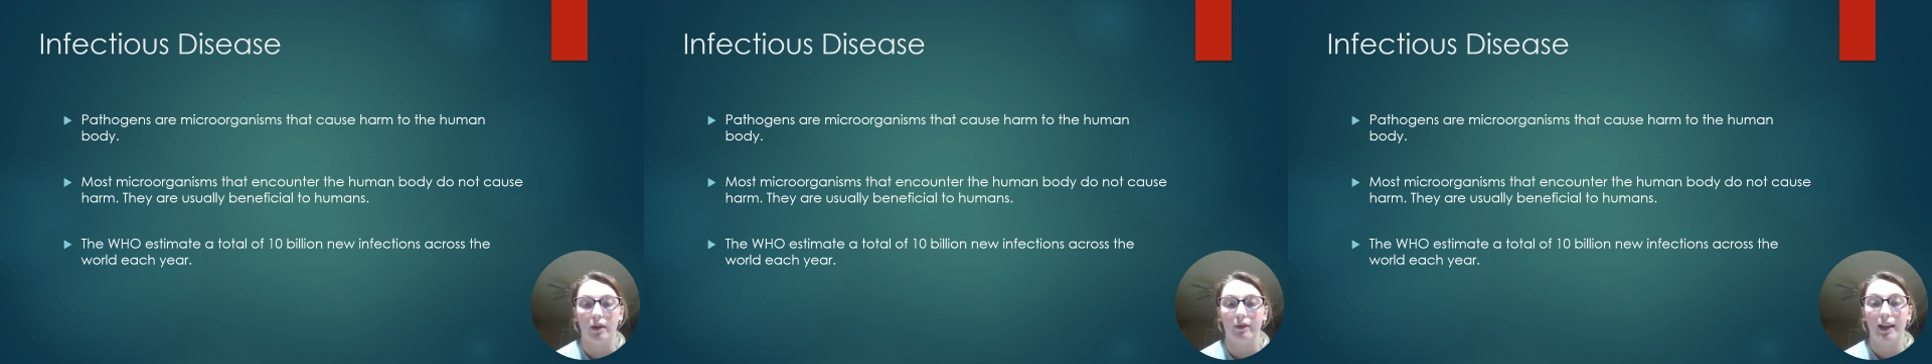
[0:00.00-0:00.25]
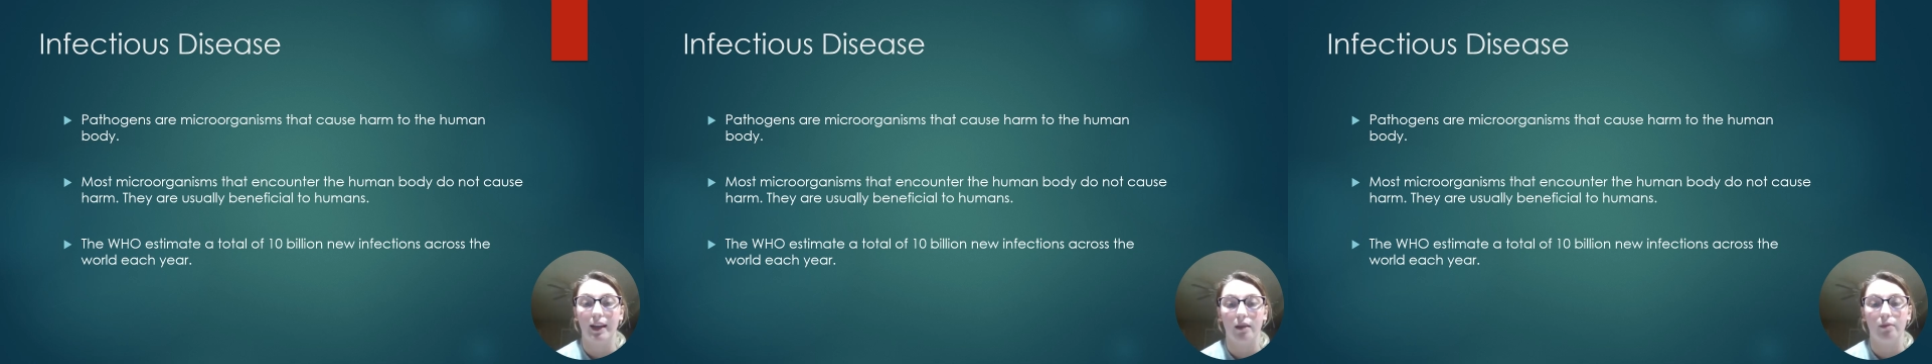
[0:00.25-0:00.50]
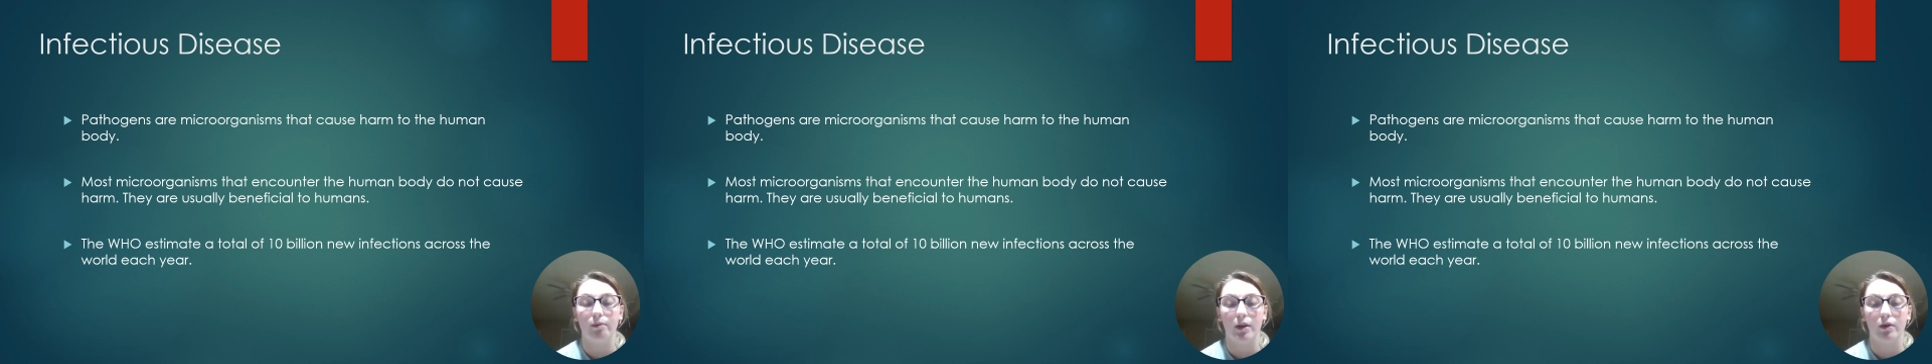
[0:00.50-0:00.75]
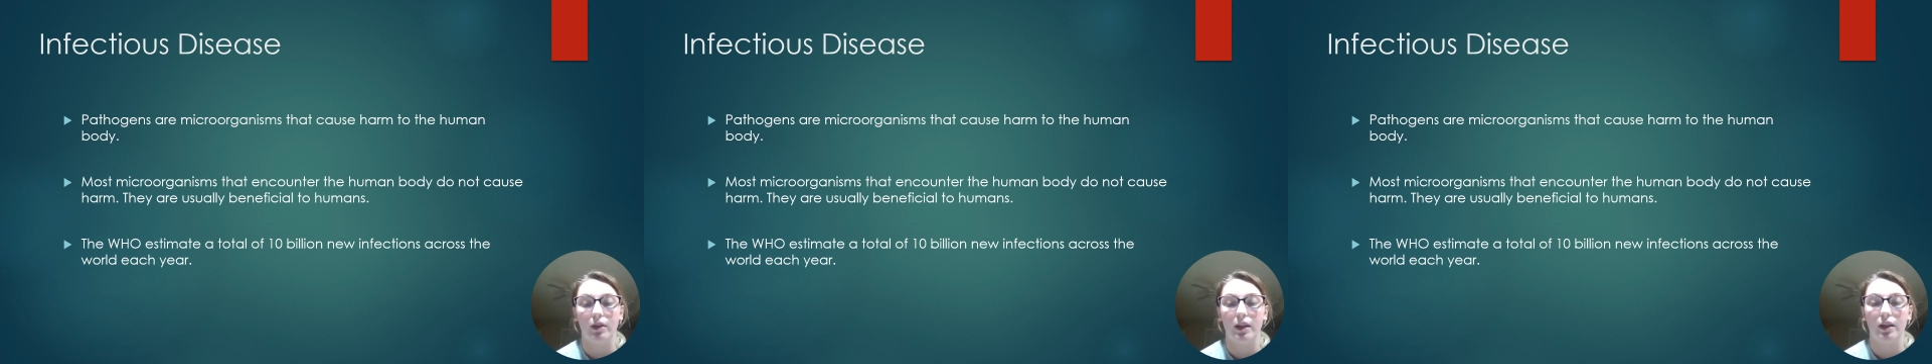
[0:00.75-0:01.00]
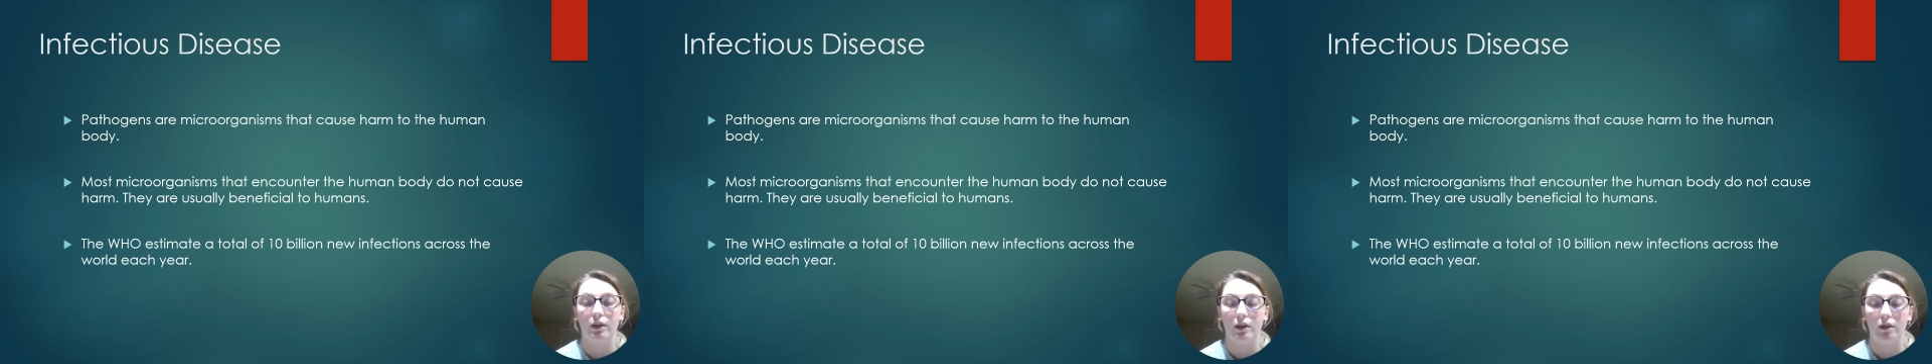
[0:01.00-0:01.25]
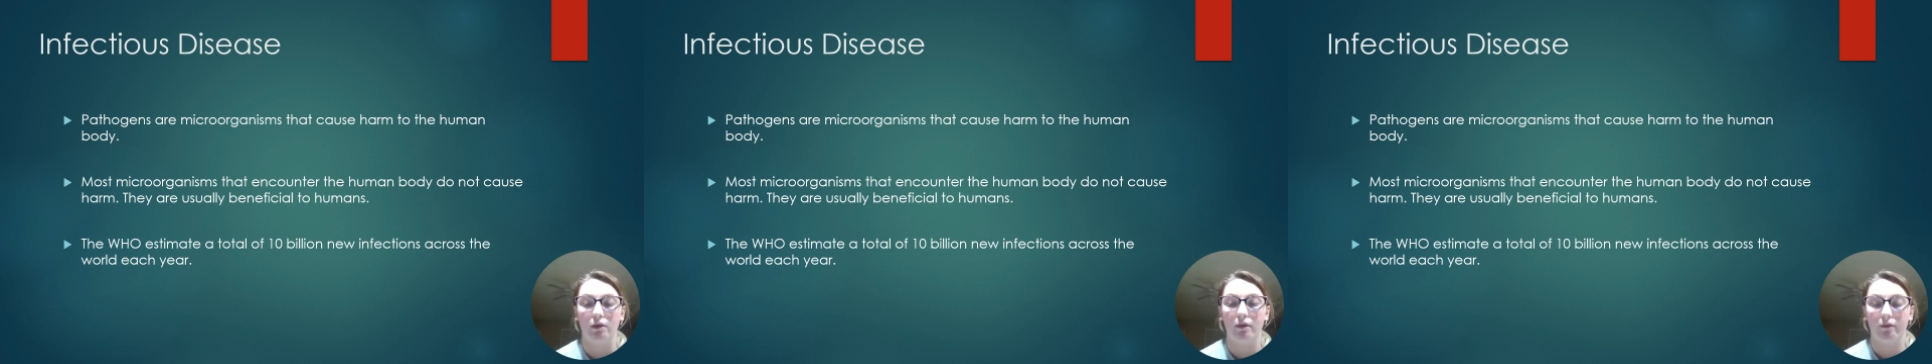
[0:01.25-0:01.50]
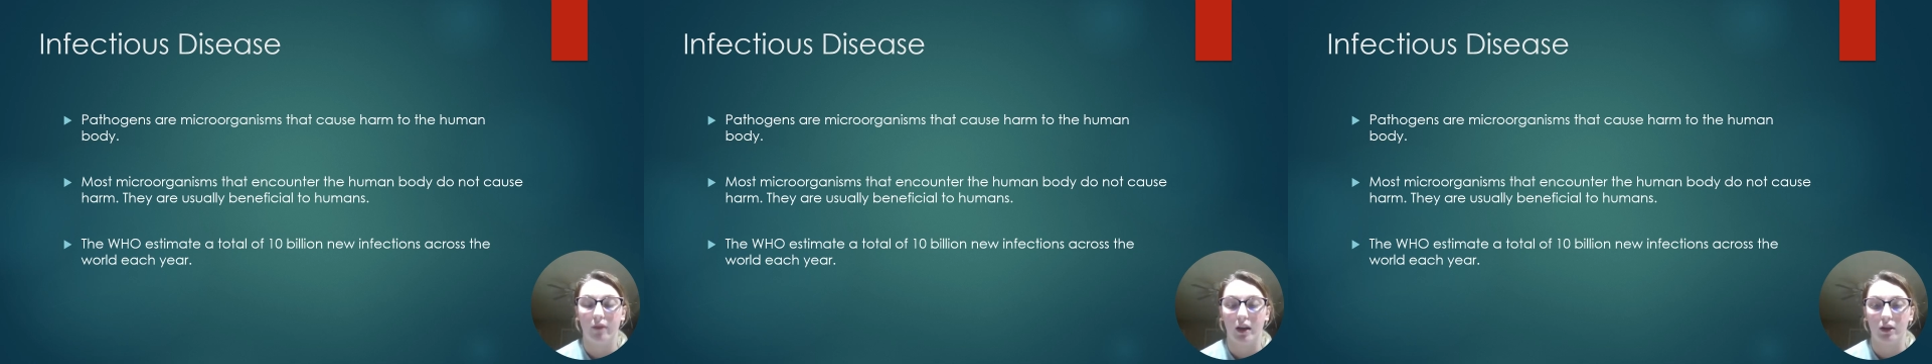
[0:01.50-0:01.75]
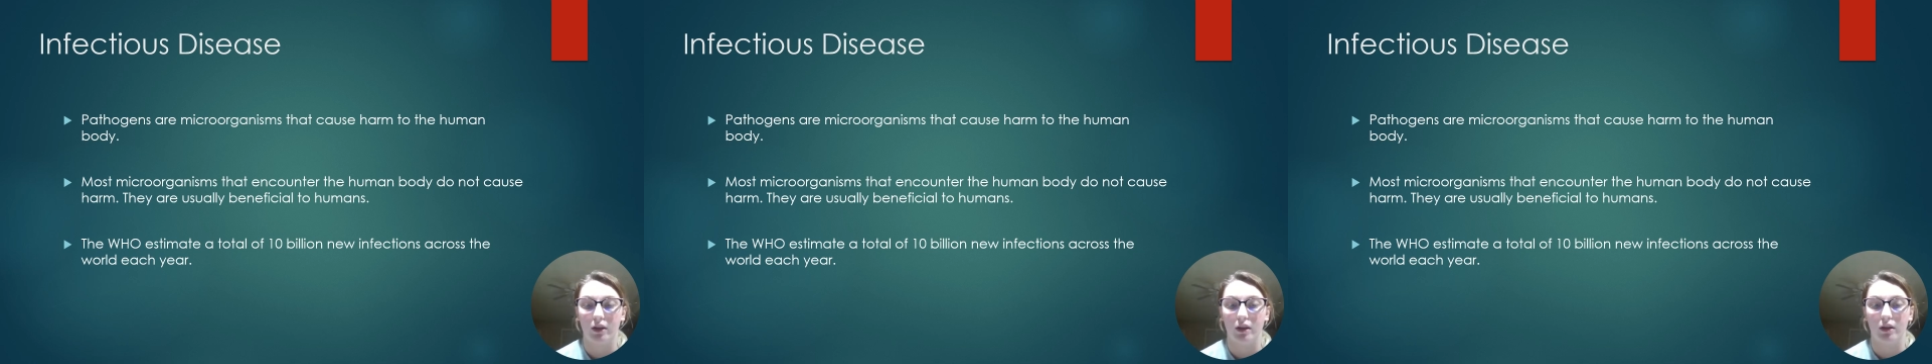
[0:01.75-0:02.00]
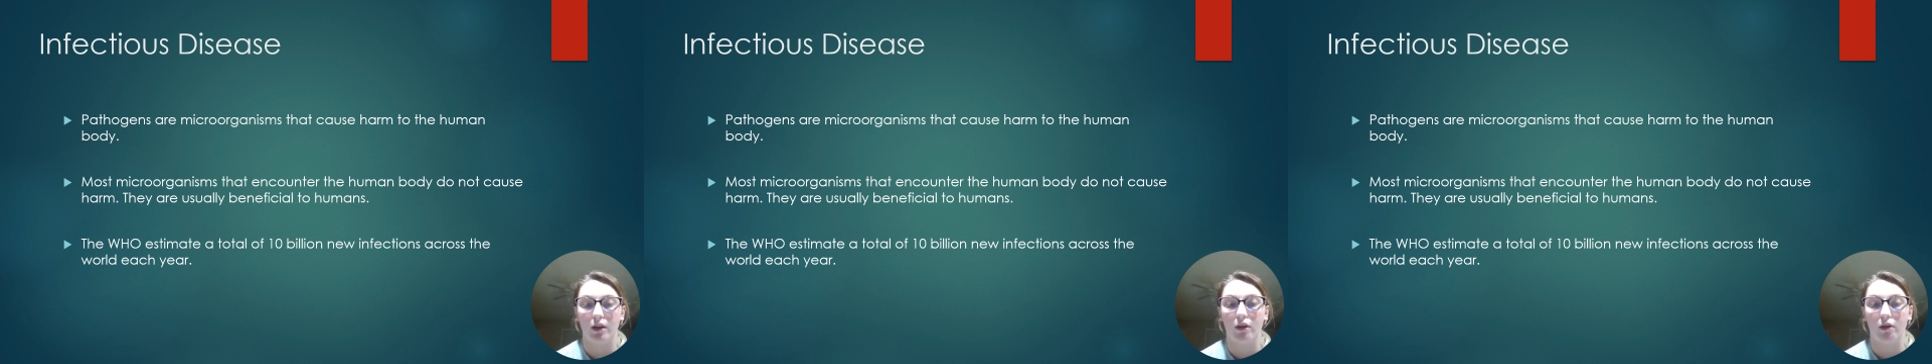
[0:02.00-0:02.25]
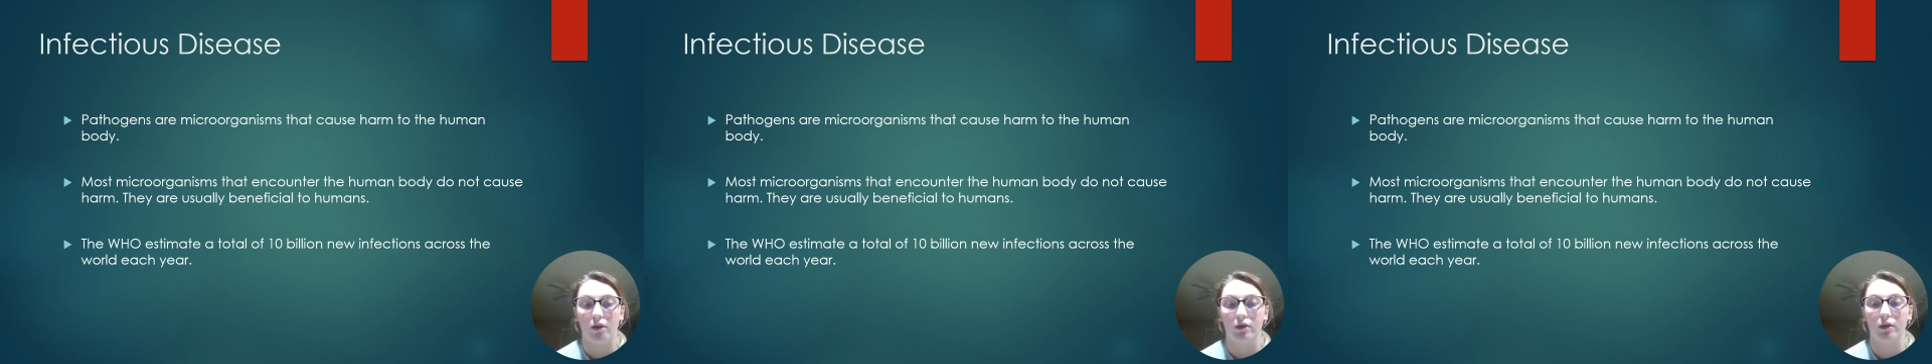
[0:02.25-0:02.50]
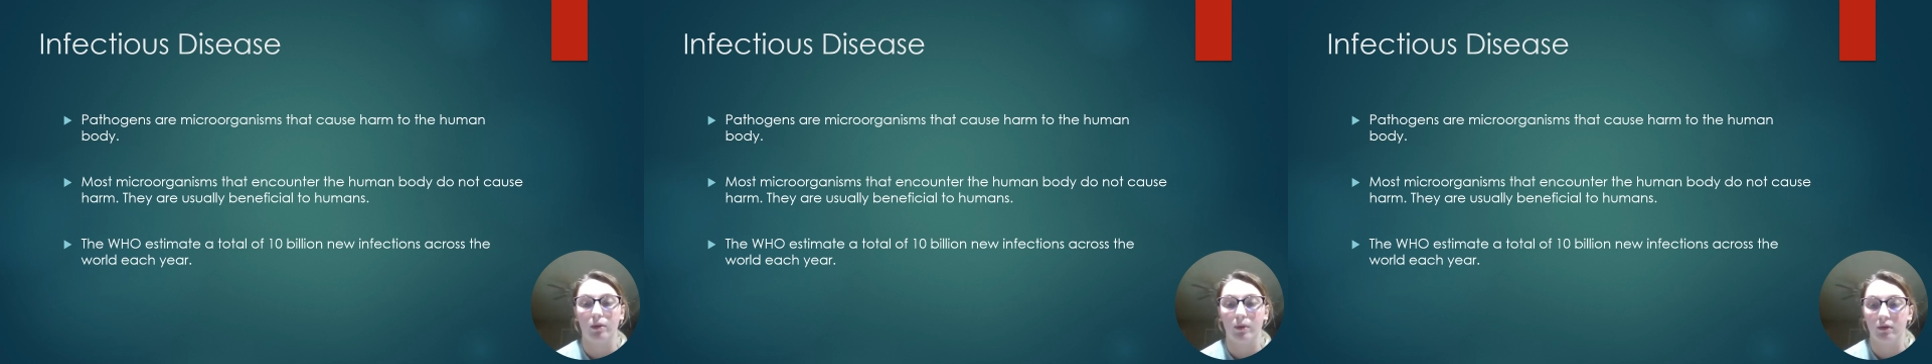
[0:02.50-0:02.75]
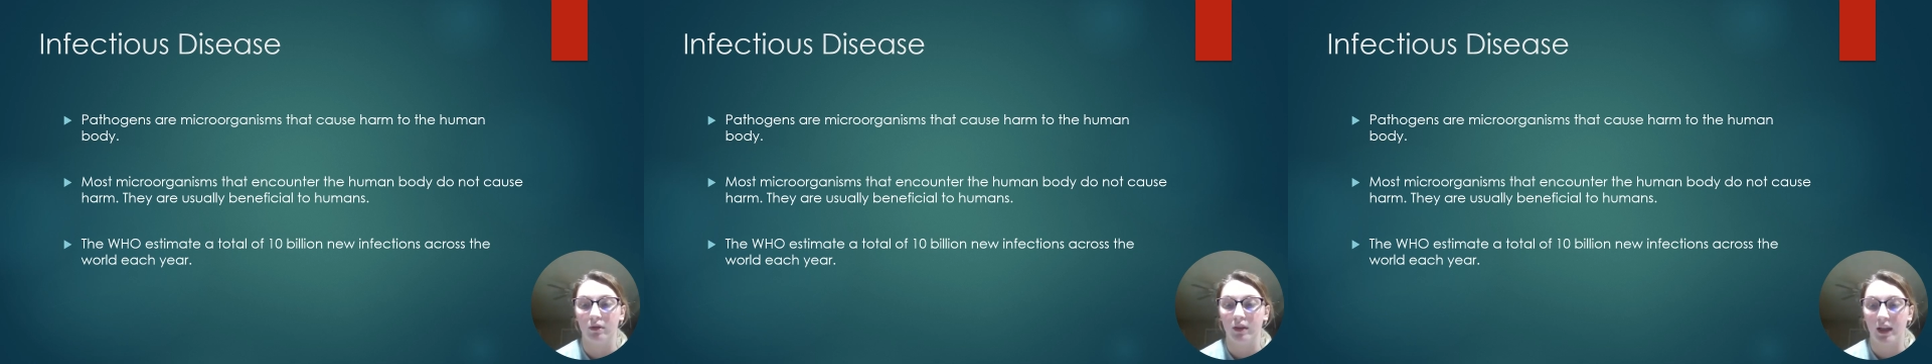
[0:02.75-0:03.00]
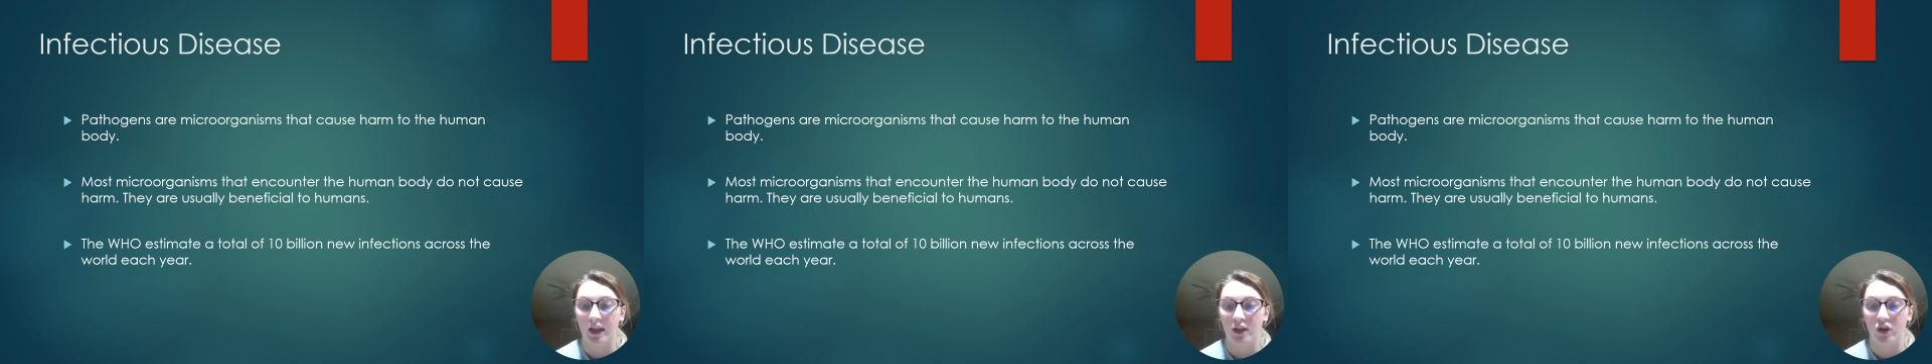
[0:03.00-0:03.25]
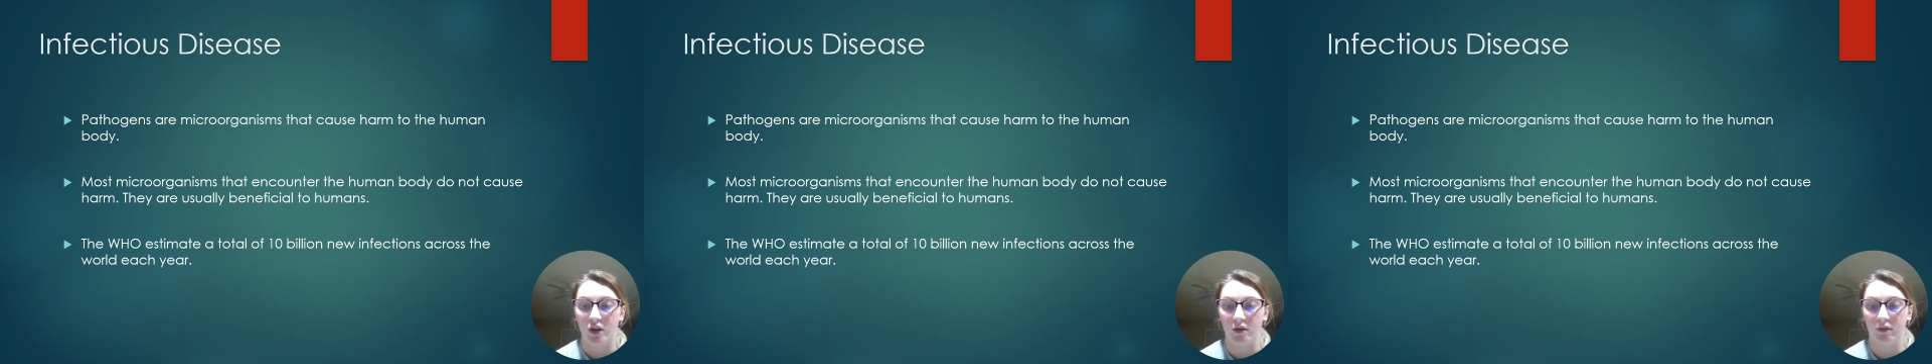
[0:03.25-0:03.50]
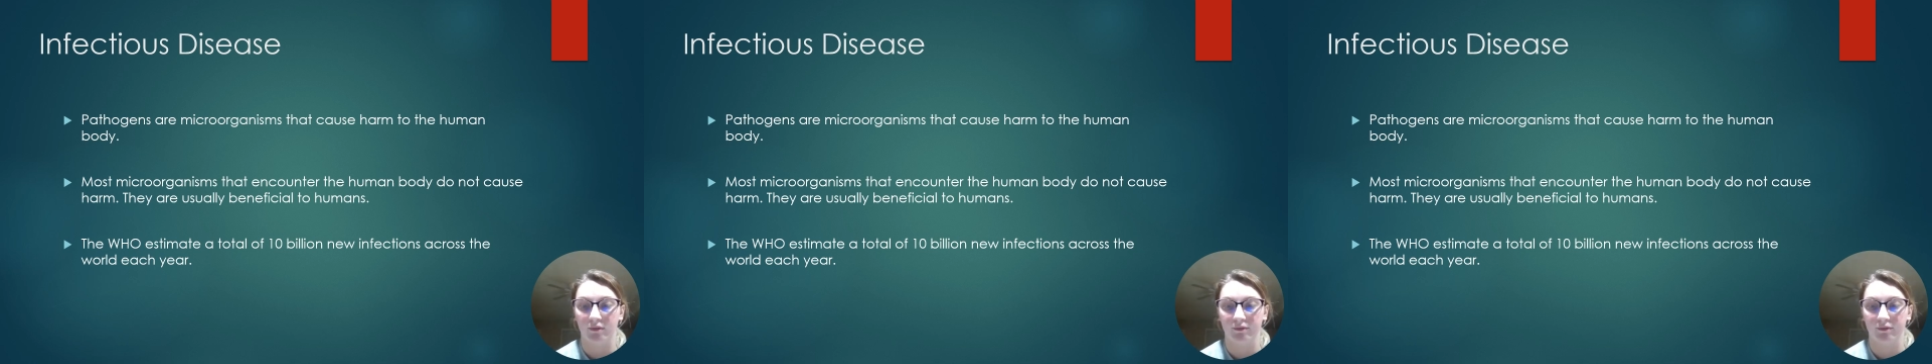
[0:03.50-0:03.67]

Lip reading: of 10 billion new infections across the world each year.